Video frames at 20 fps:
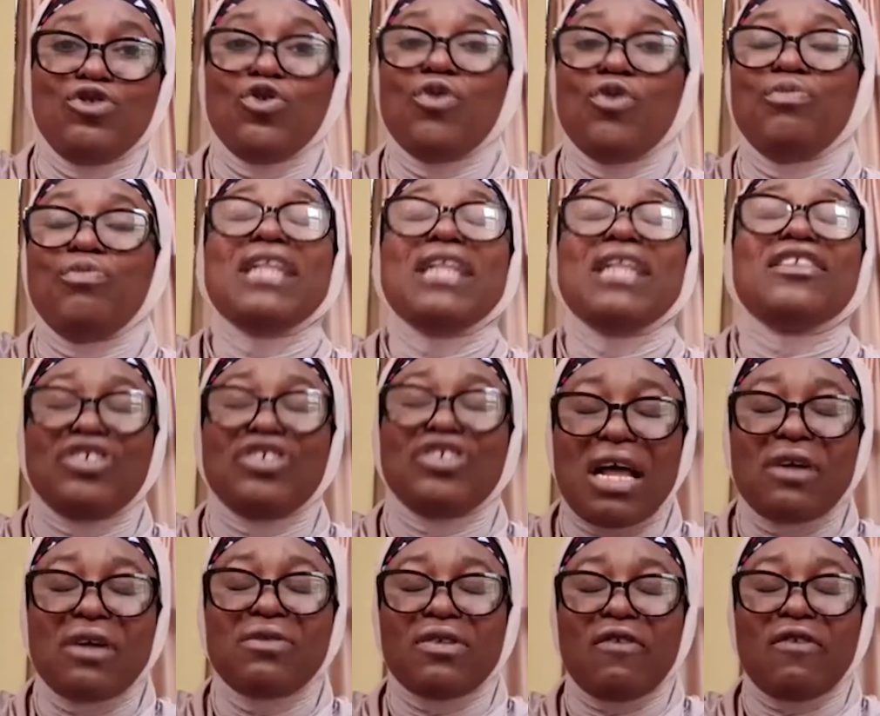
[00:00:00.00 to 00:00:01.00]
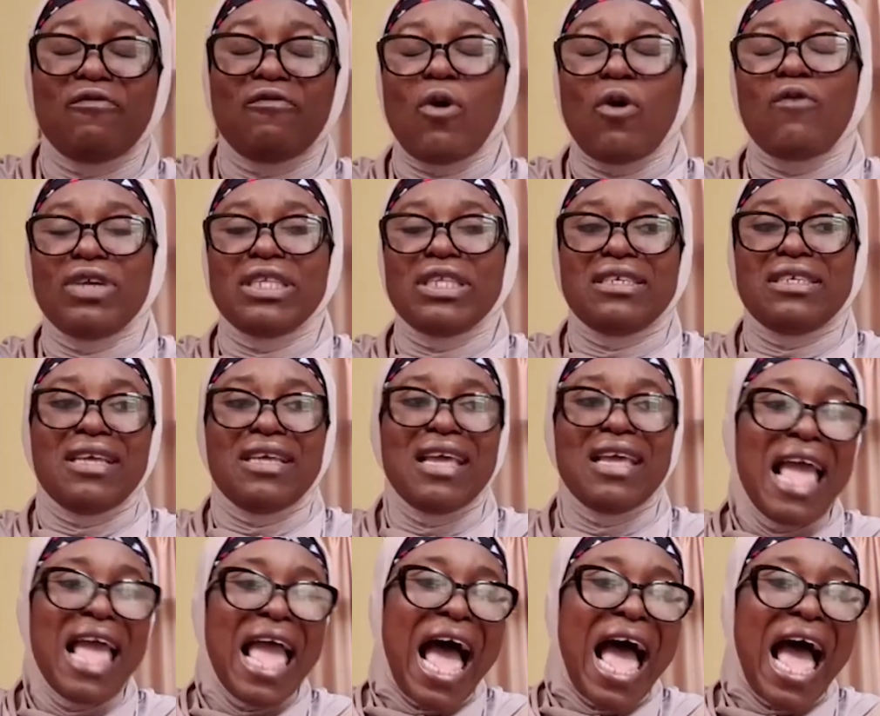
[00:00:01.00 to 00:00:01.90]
to break the shackles of poverty.